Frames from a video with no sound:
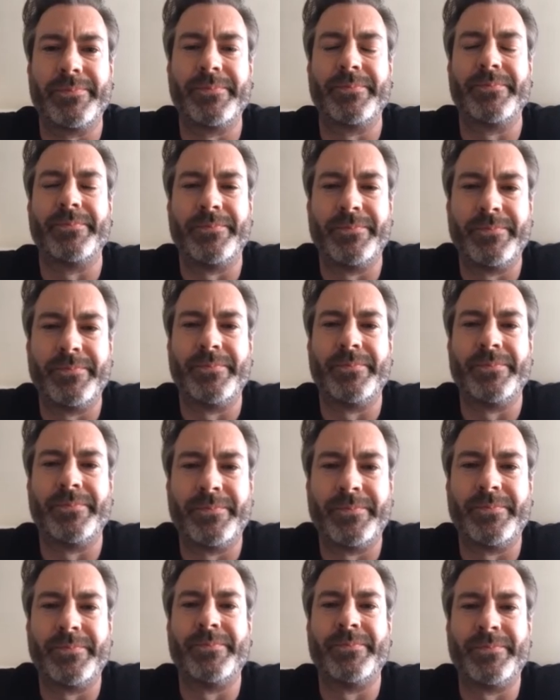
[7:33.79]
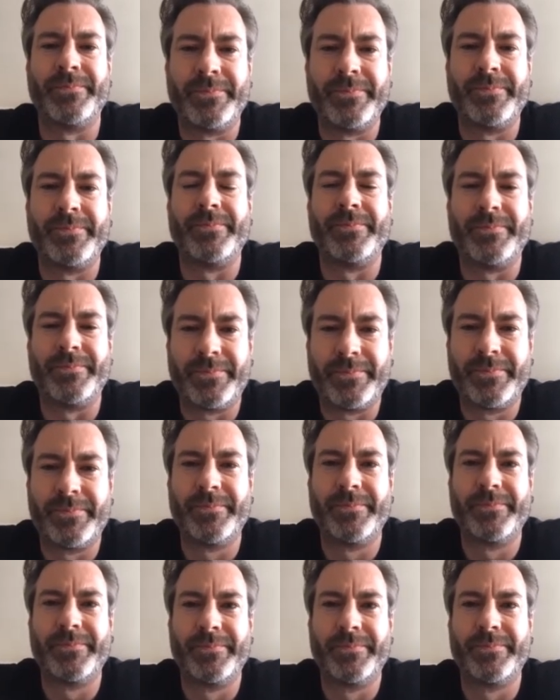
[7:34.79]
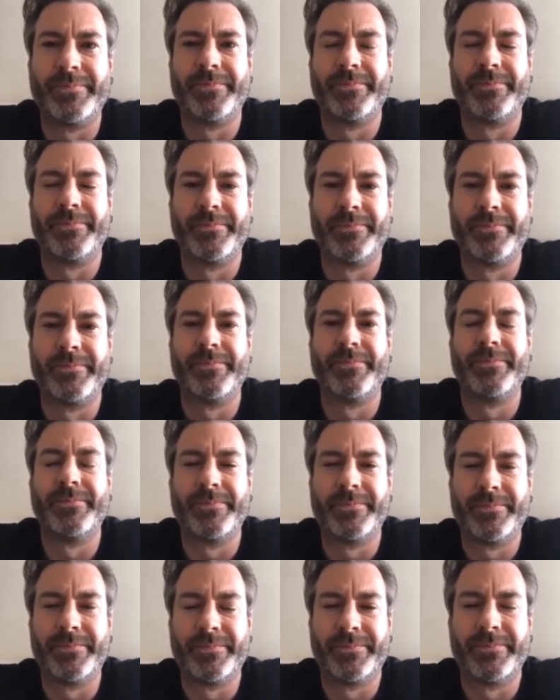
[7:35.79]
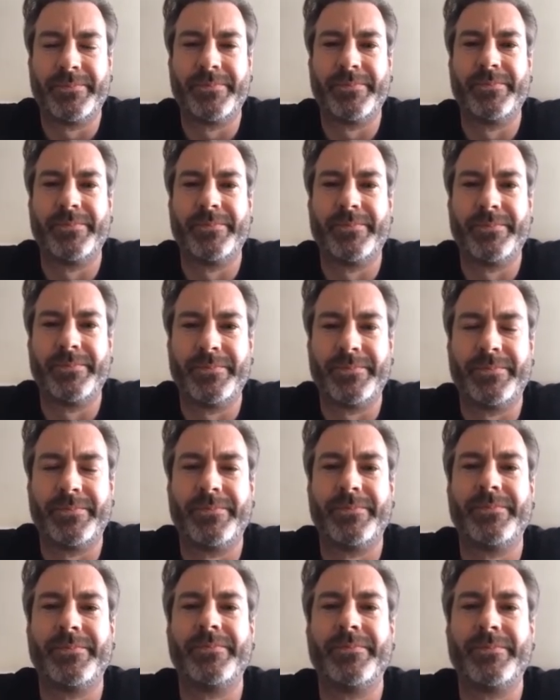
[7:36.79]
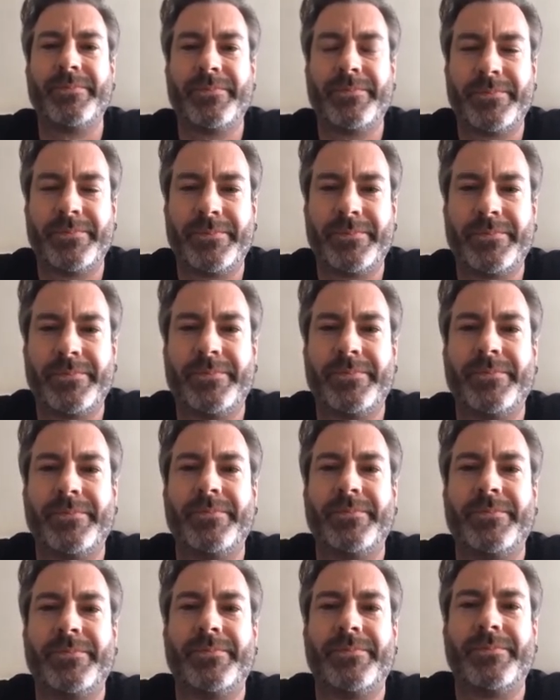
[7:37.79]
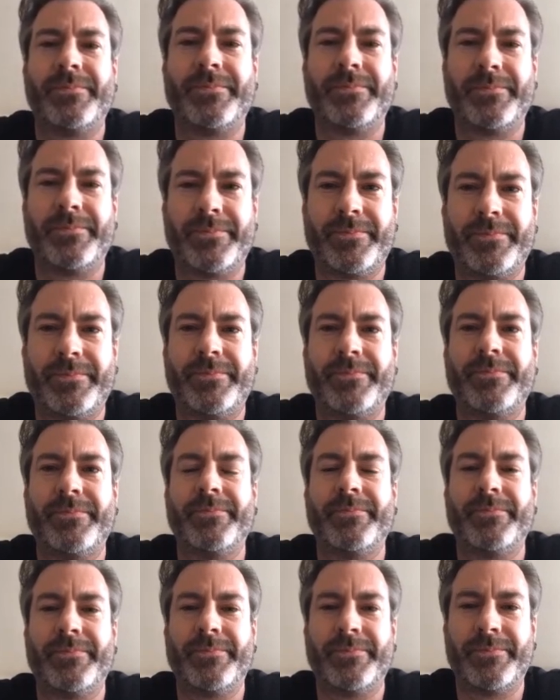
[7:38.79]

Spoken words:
(not speaking)